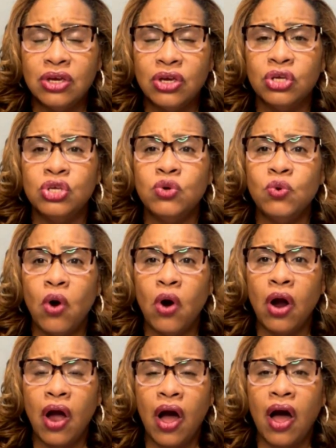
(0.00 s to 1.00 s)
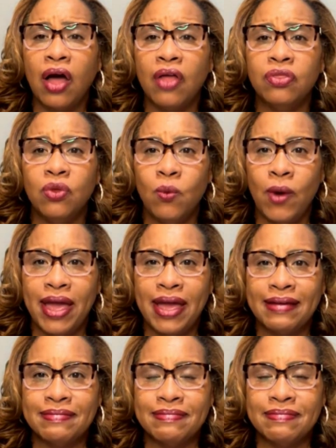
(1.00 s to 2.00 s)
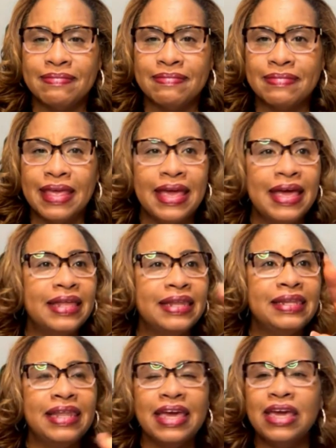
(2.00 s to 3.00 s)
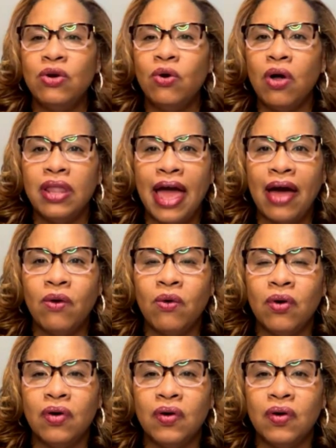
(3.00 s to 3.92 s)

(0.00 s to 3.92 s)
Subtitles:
you are on the way. Lay it all out.